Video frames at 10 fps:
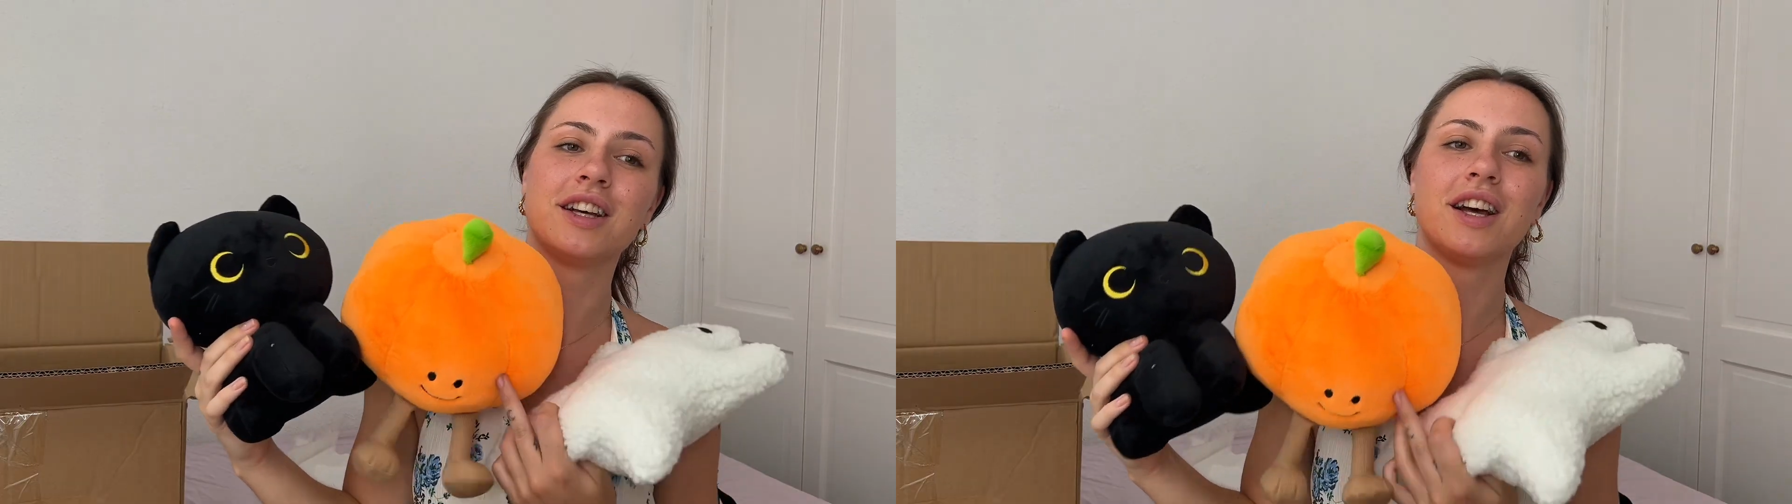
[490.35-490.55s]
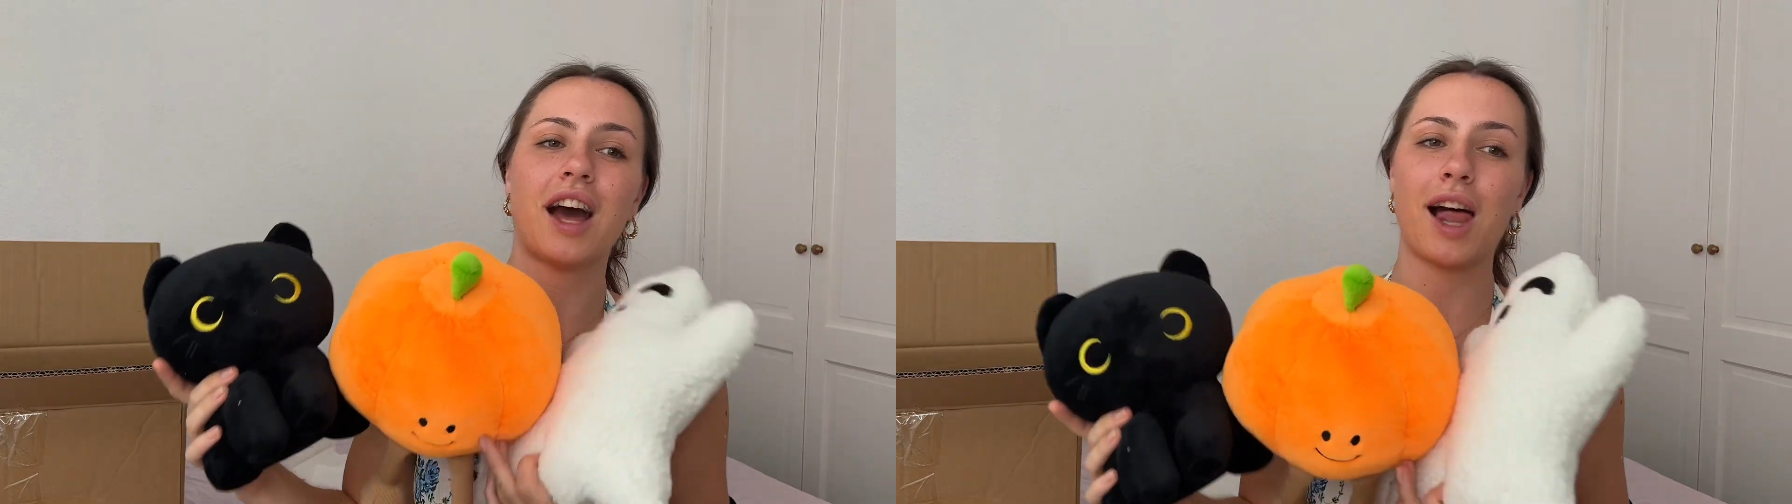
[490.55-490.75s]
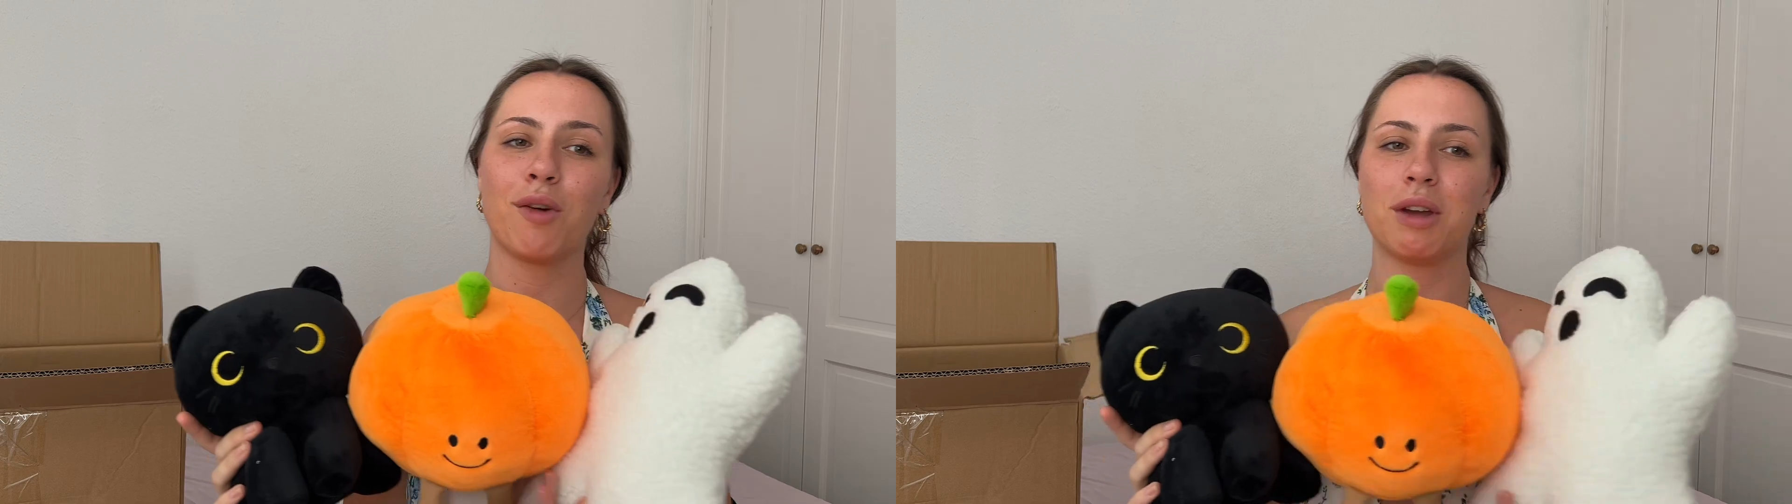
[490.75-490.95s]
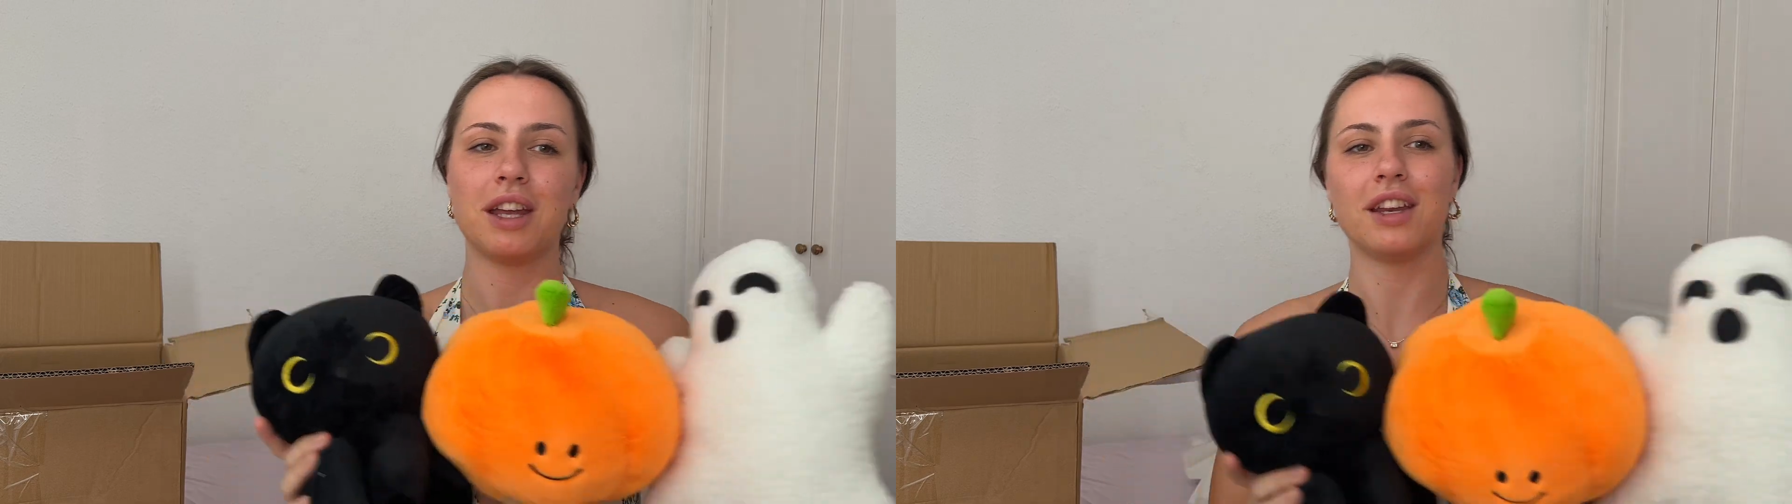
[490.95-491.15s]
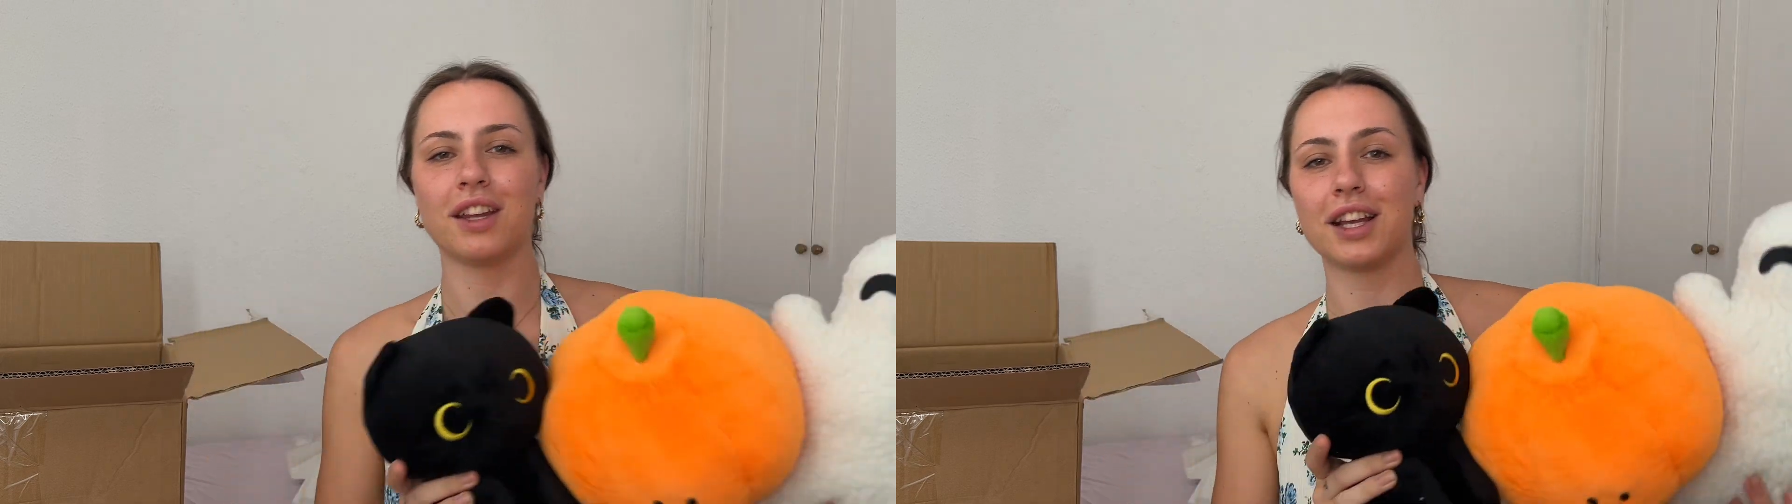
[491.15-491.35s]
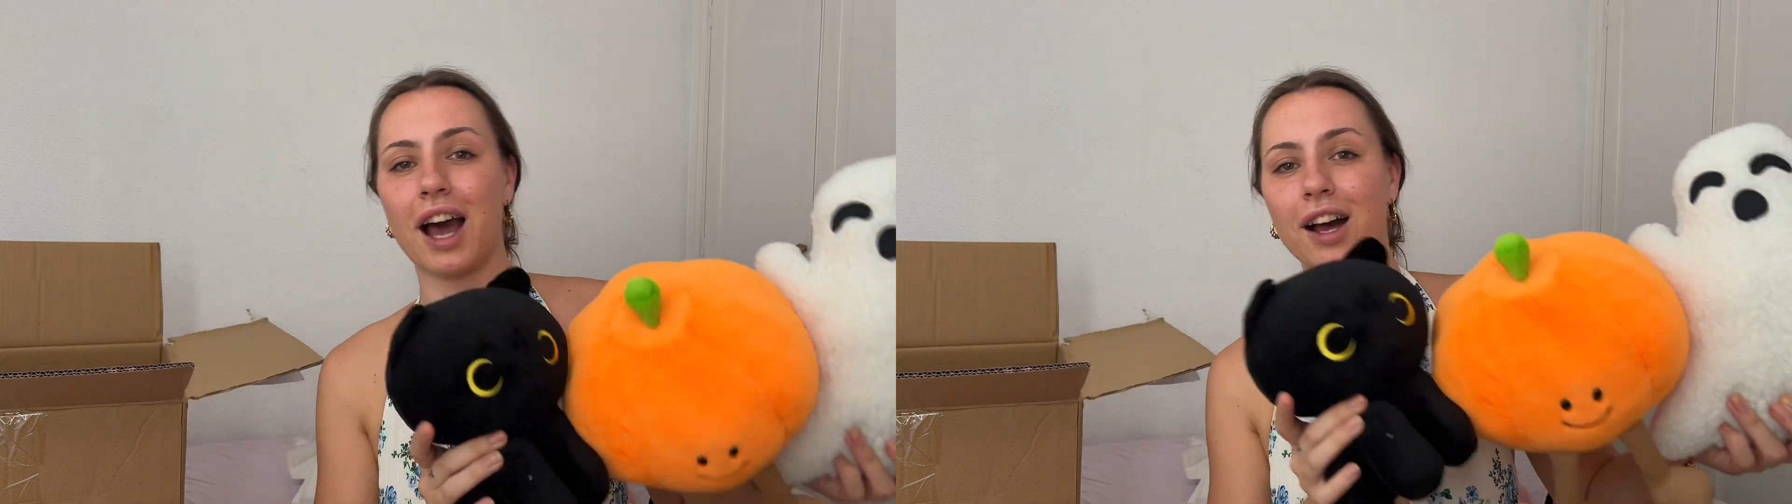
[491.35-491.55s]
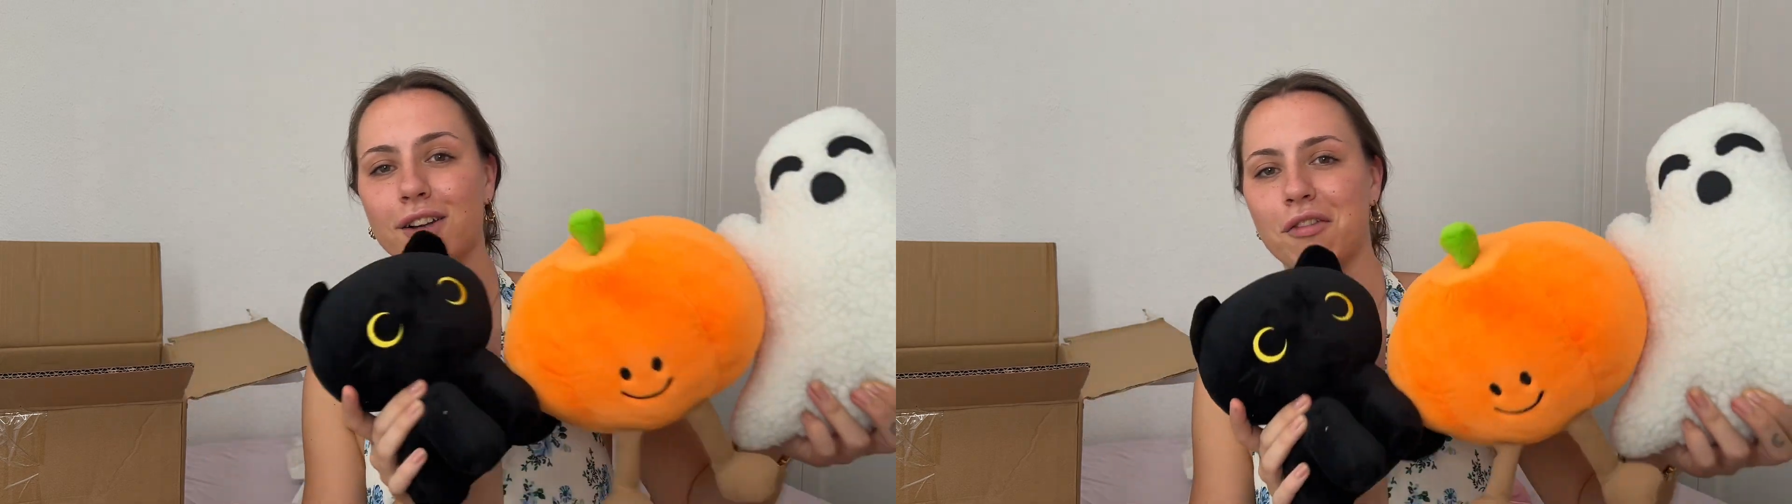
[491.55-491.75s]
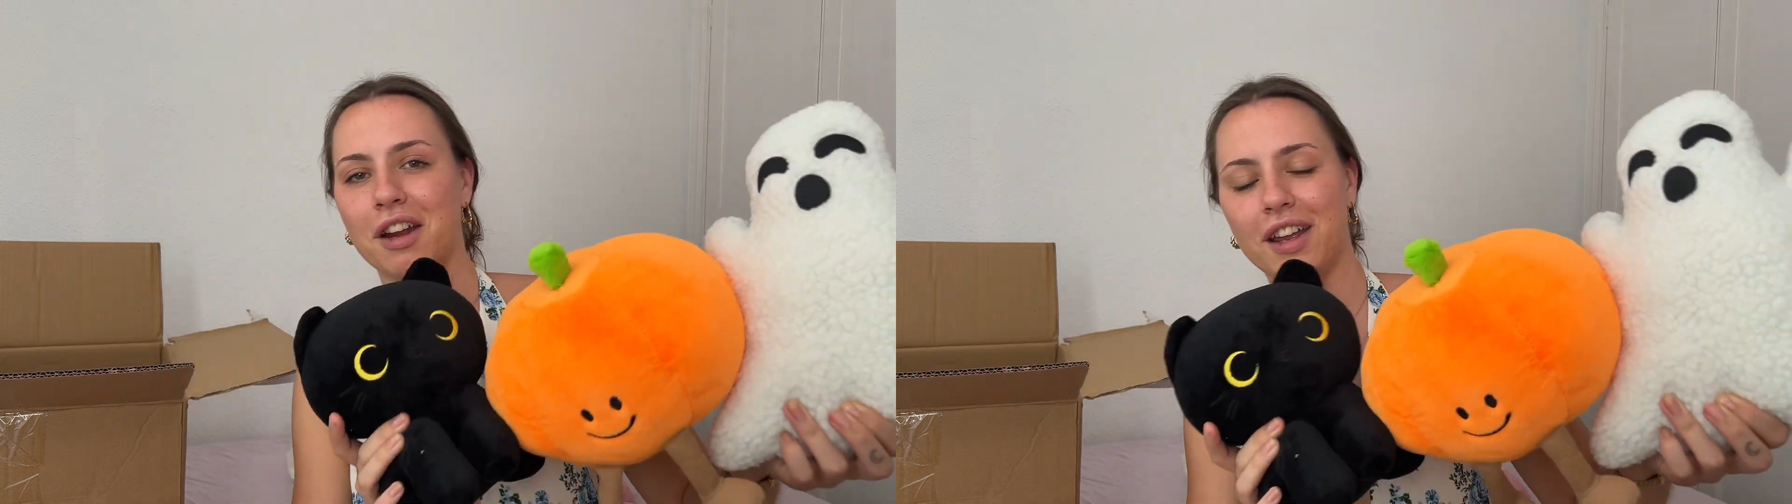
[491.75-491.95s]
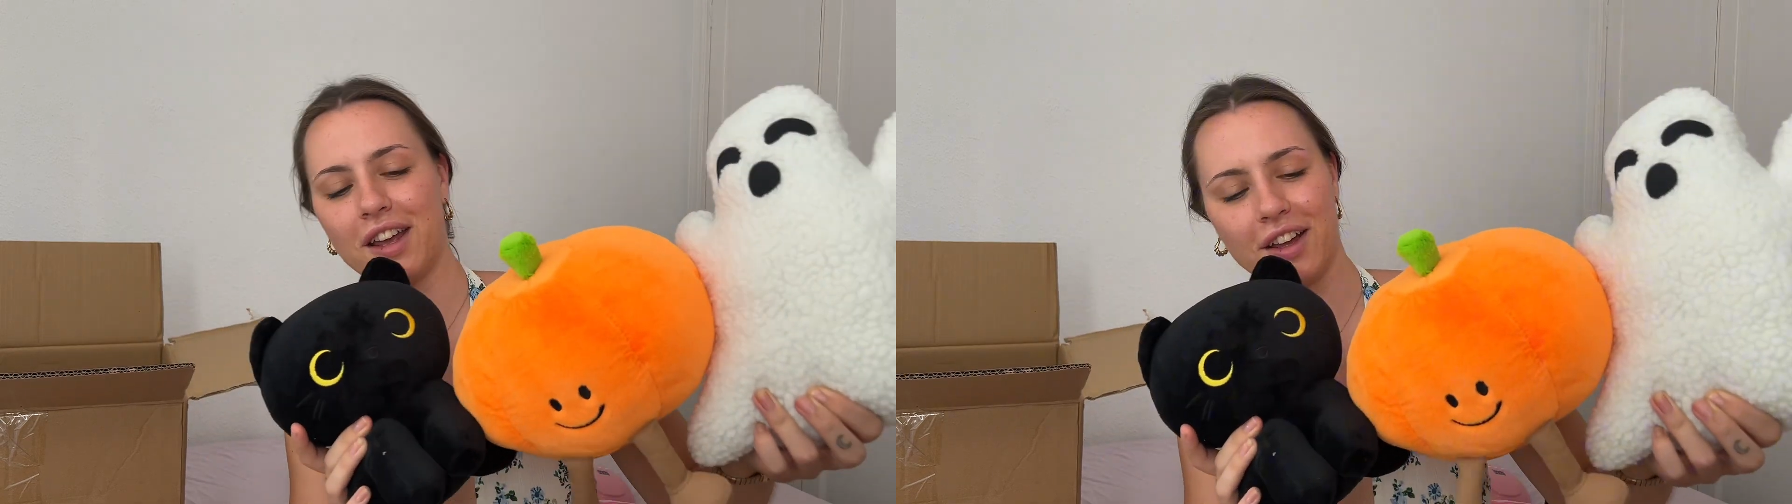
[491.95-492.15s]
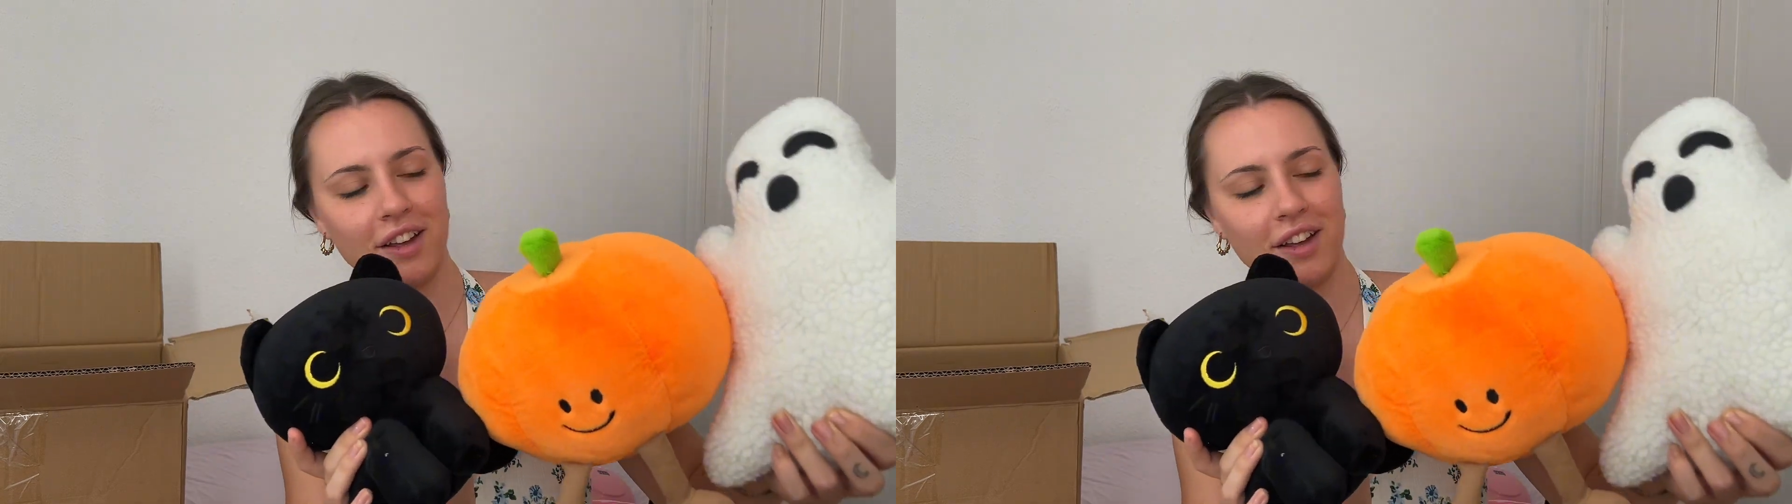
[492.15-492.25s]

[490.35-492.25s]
Halloween gang right here.